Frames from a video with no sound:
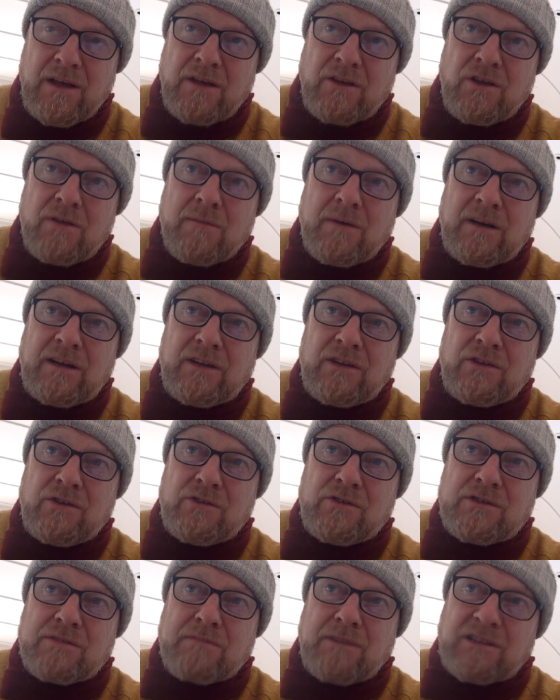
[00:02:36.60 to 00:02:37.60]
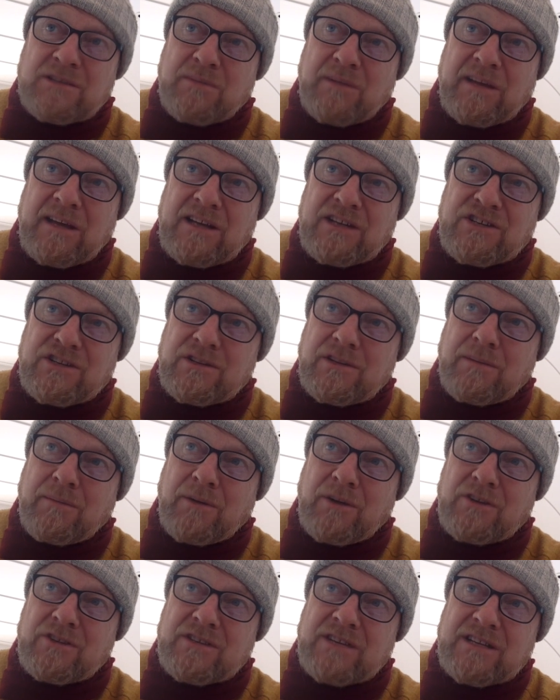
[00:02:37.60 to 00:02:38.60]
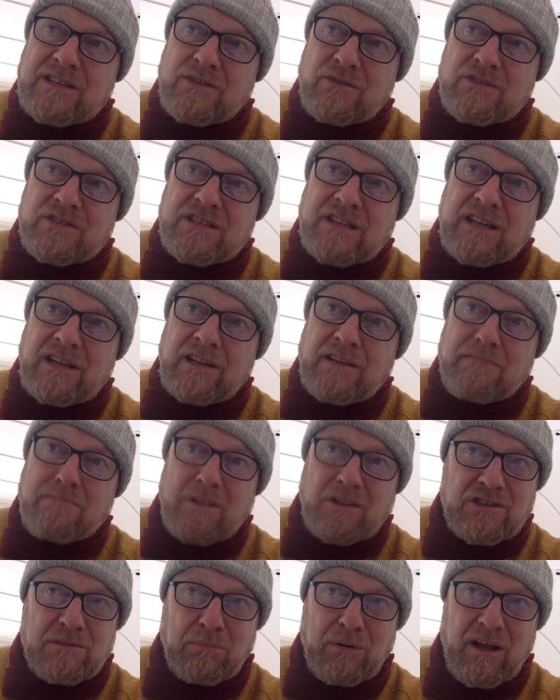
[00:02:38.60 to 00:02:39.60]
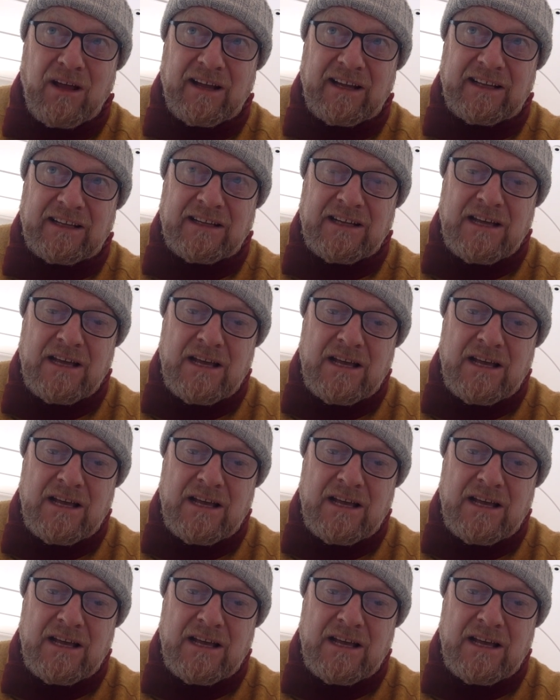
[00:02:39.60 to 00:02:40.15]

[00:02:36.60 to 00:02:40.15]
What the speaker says: You might use multiplication, the process or skill of multiplying.